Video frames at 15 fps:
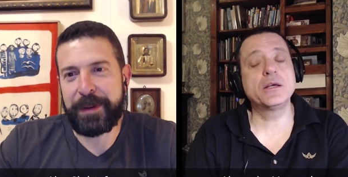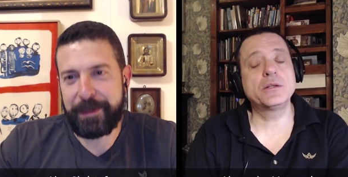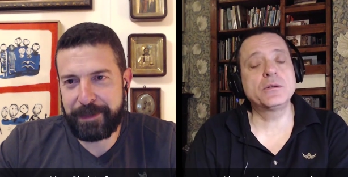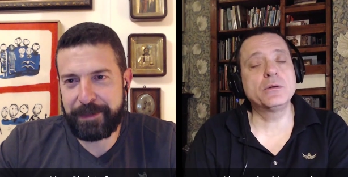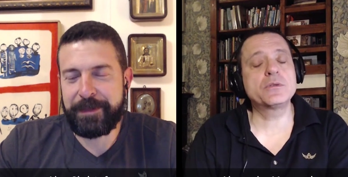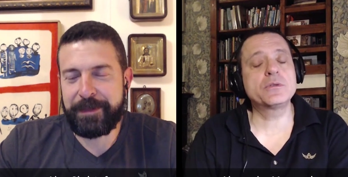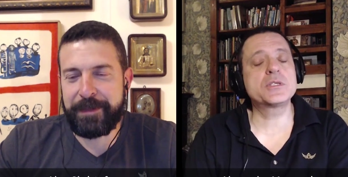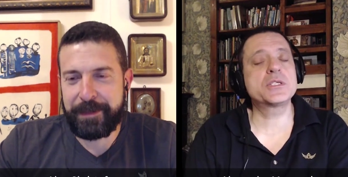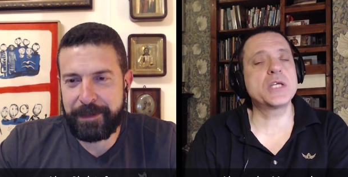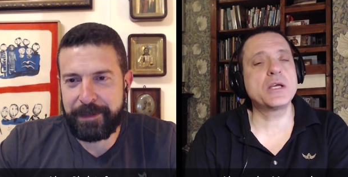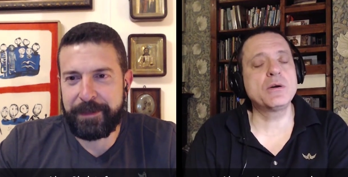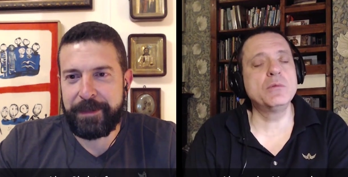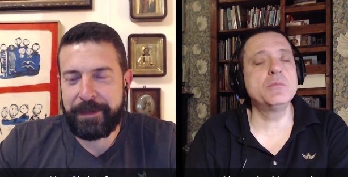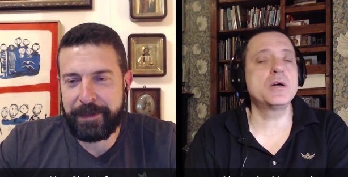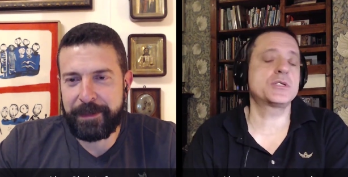Speaker 1: I thought the
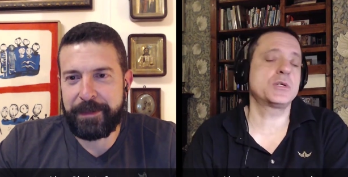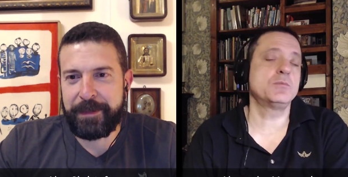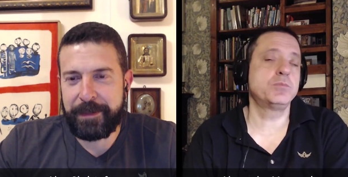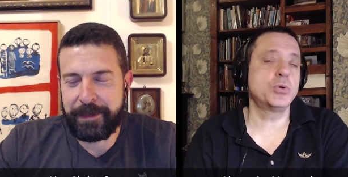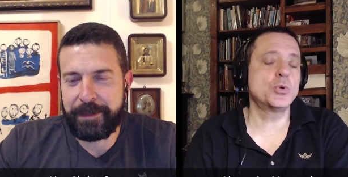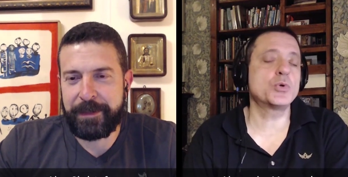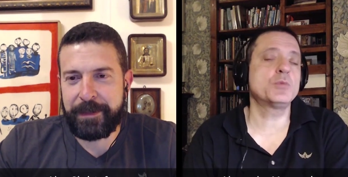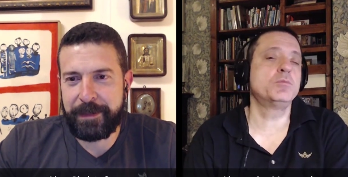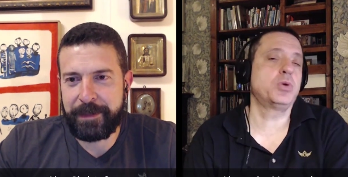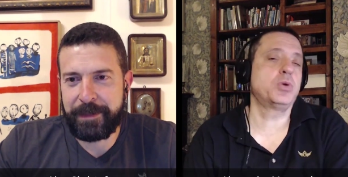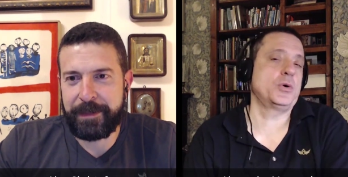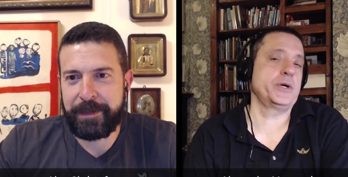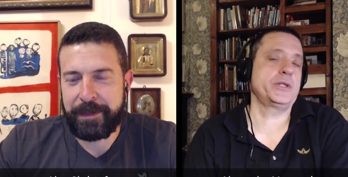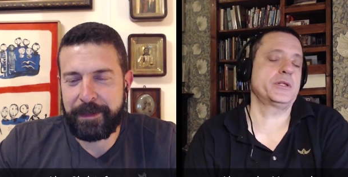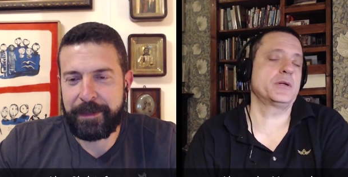single most important
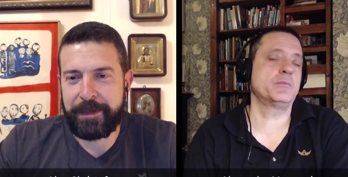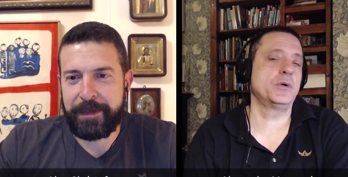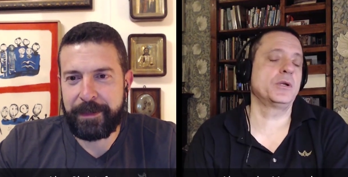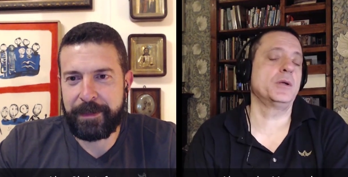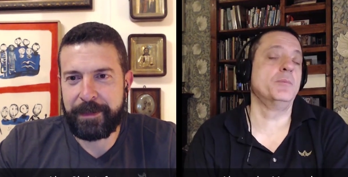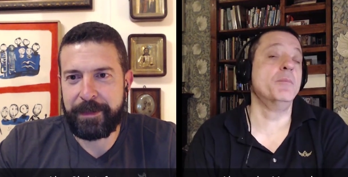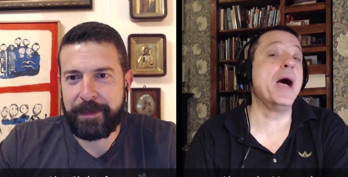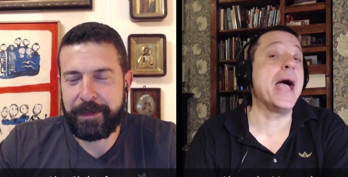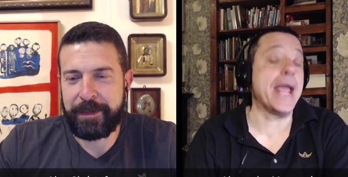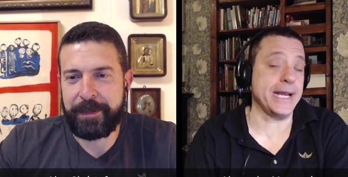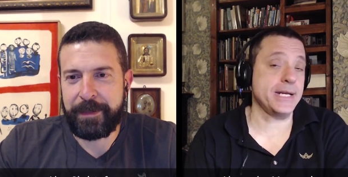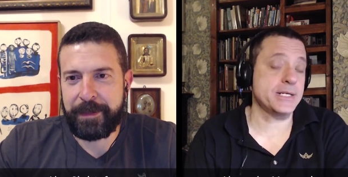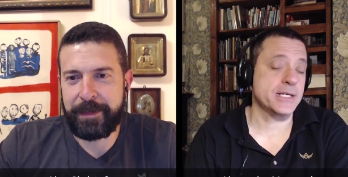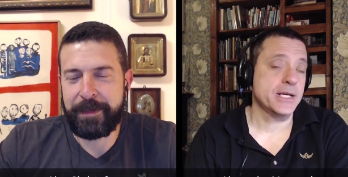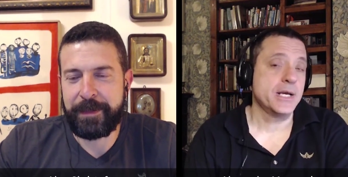point that Mueller
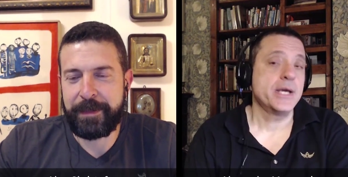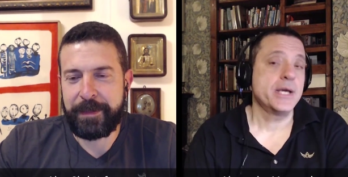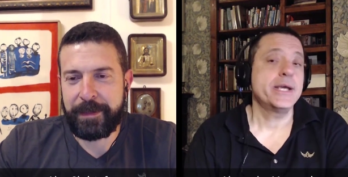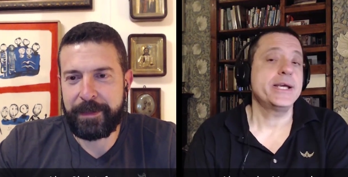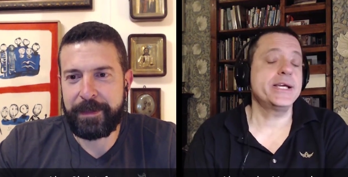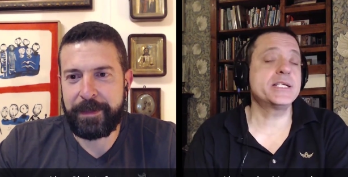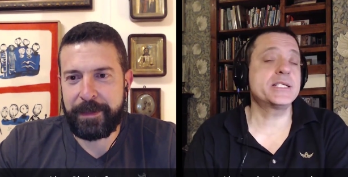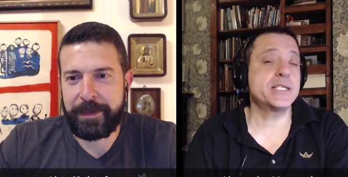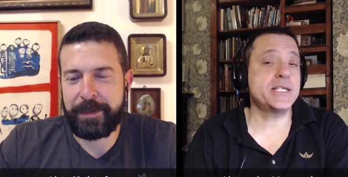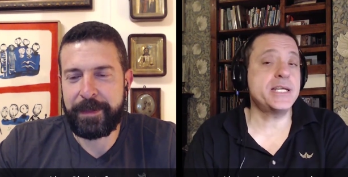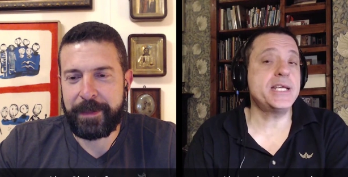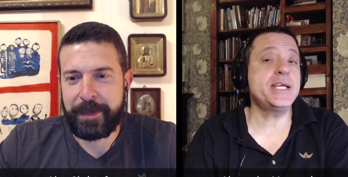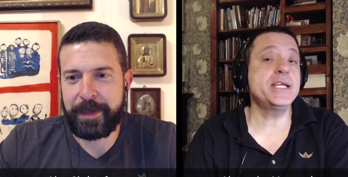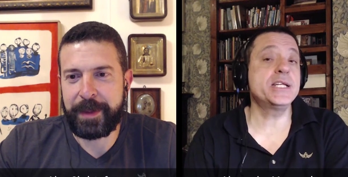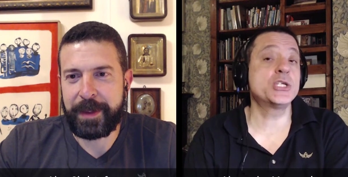made is that
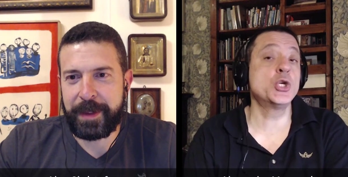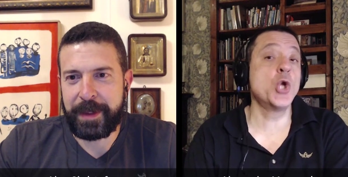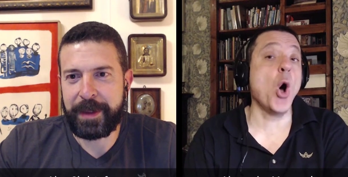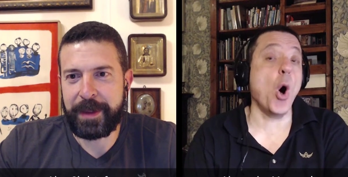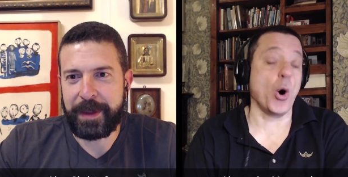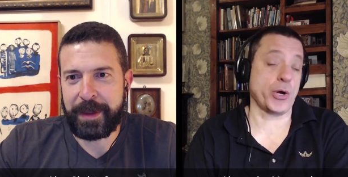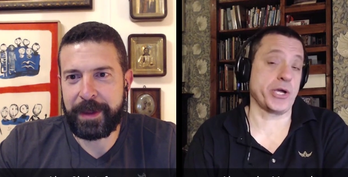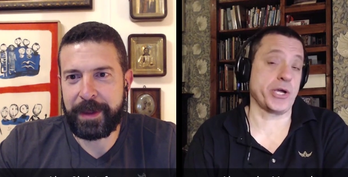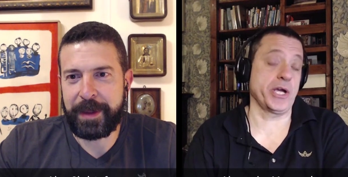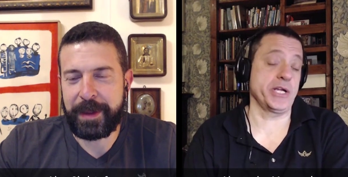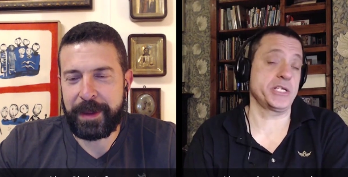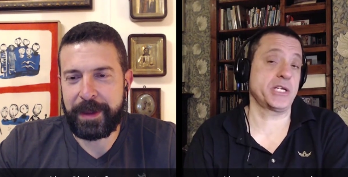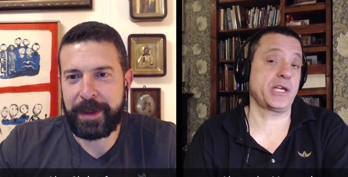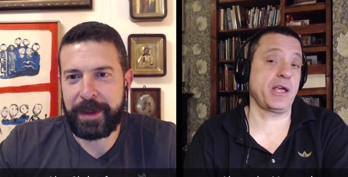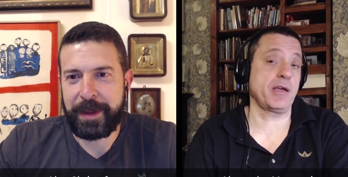he is not
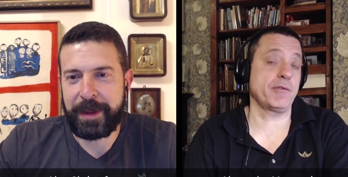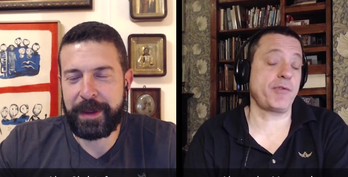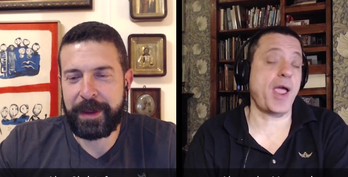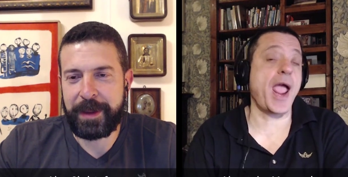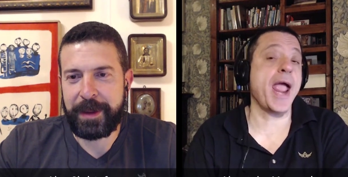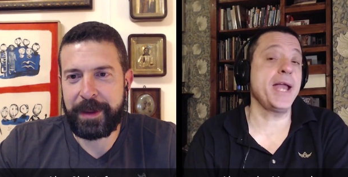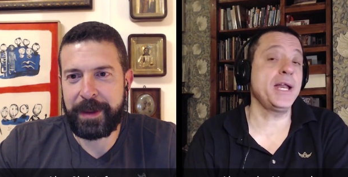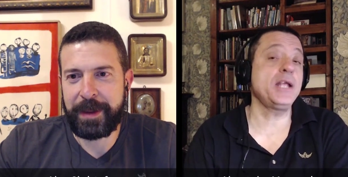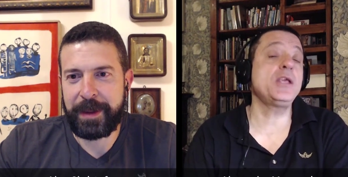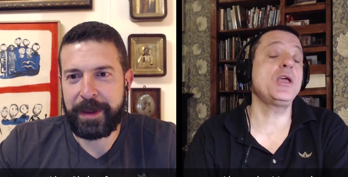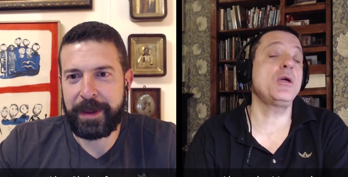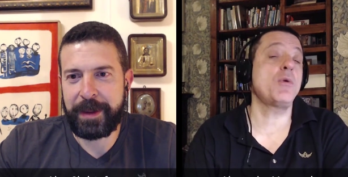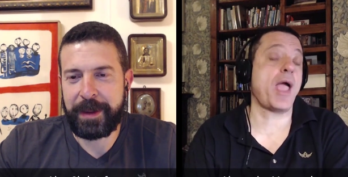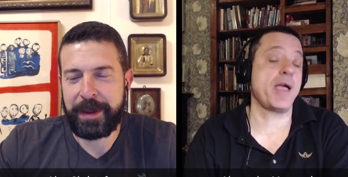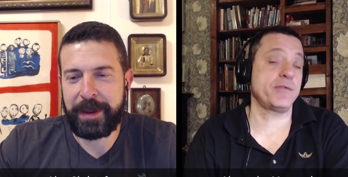going to give any
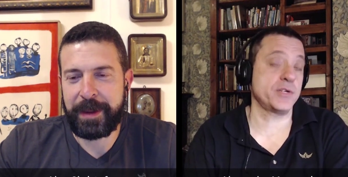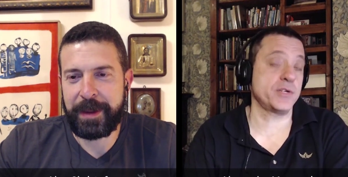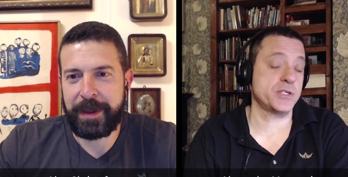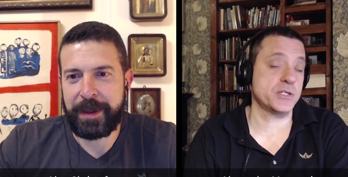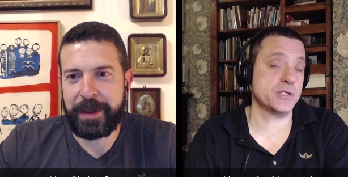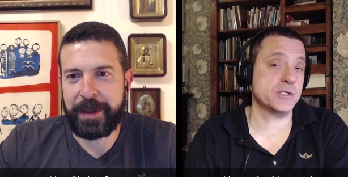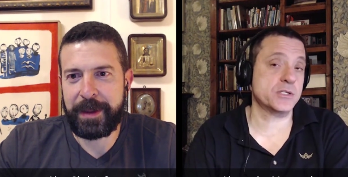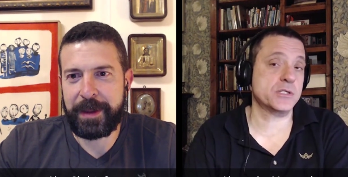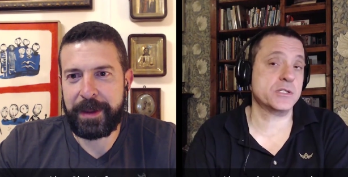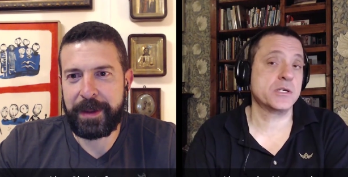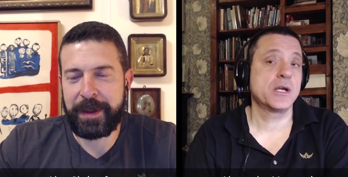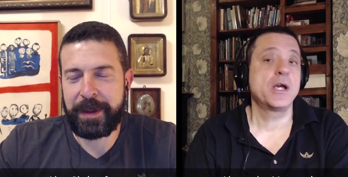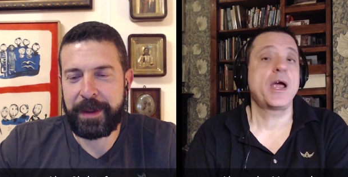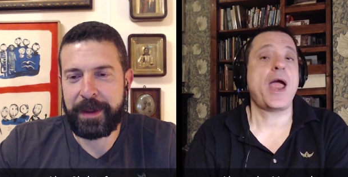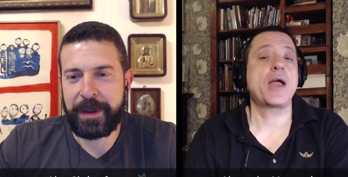new
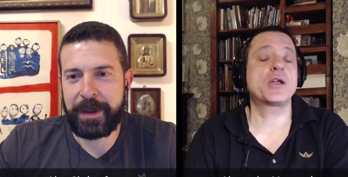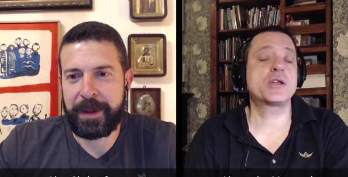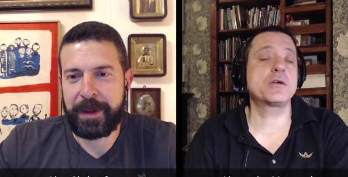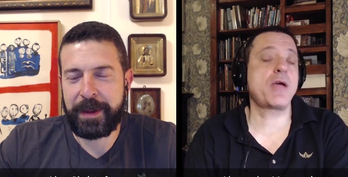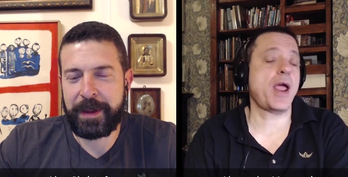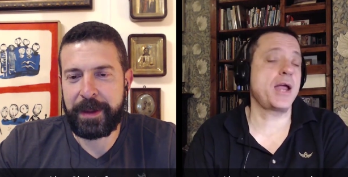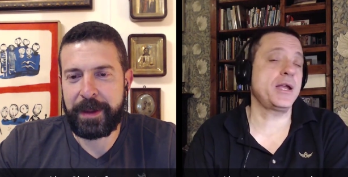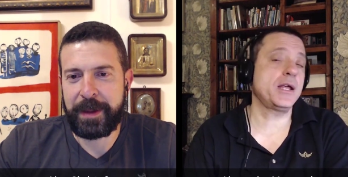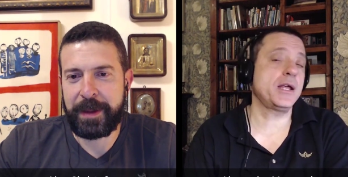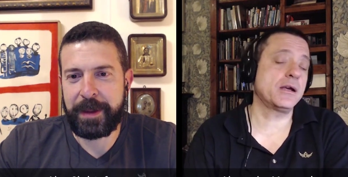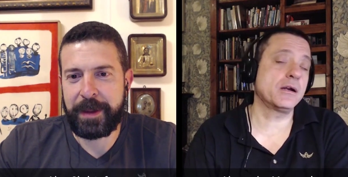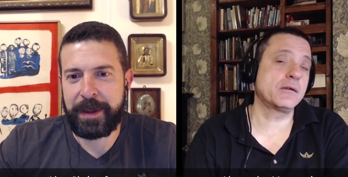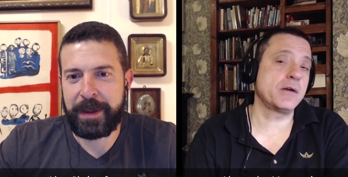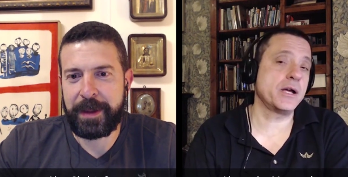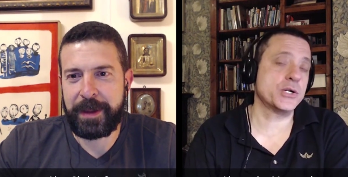evidence to any
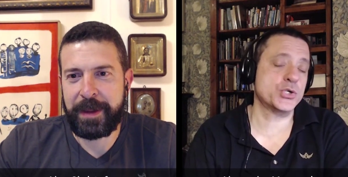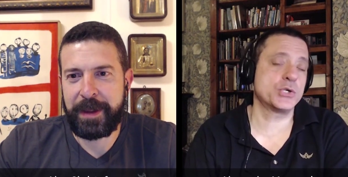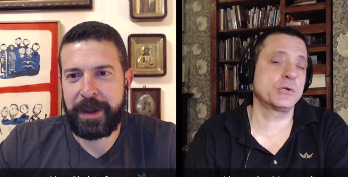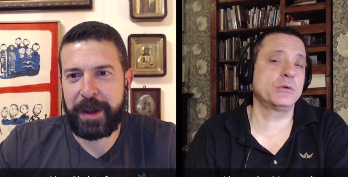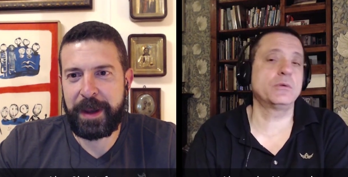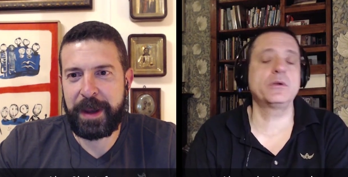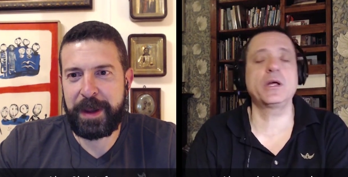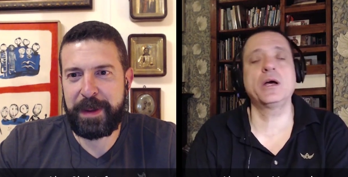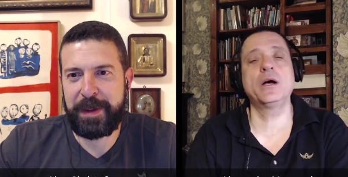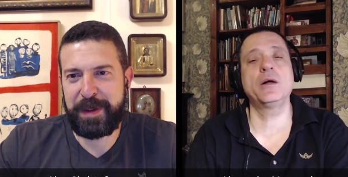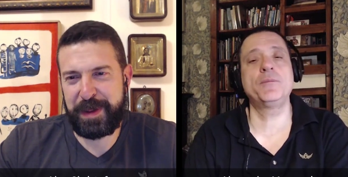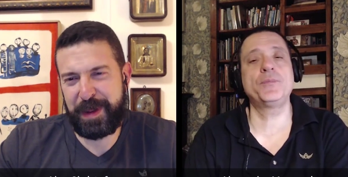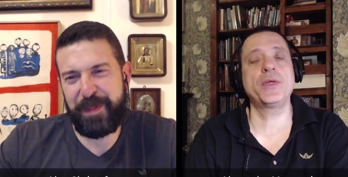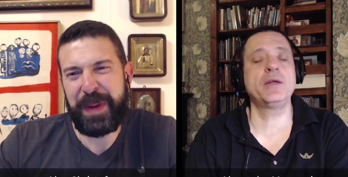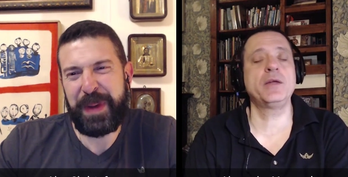congressional. Um, the